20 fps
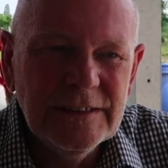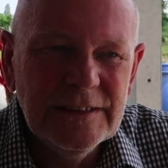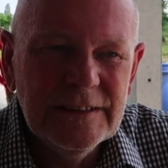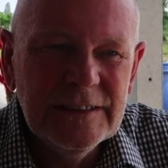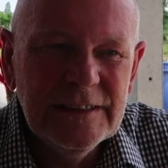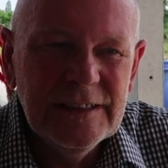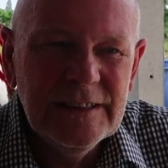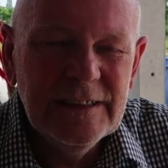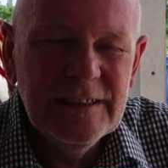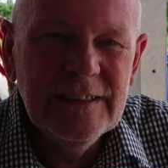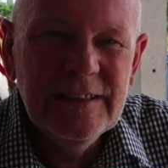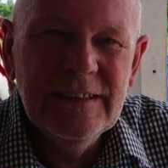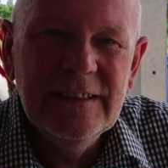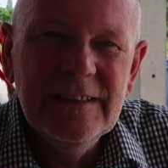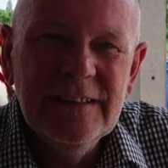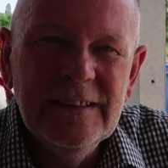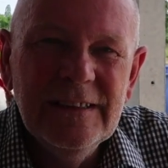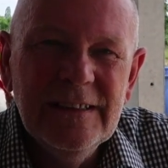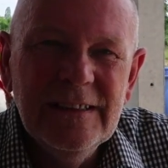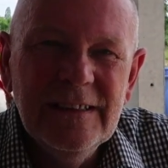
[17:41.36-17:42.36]

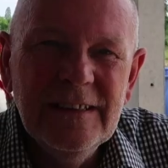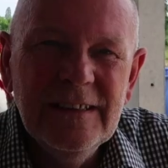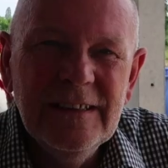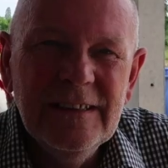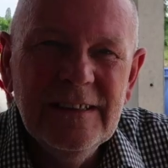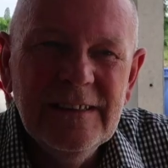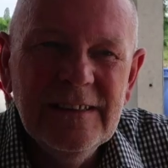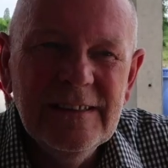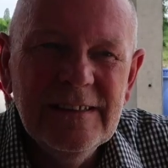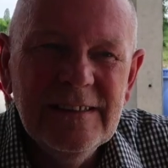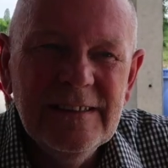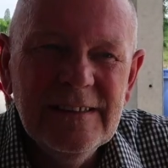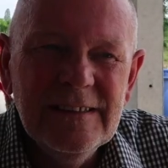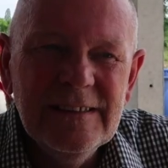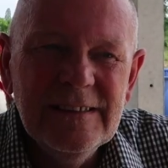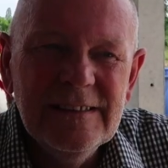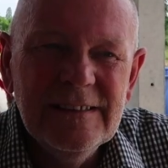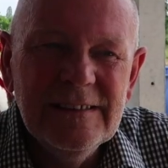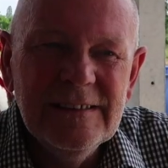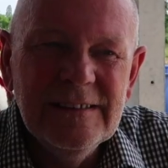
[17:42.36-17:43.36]
[no speech]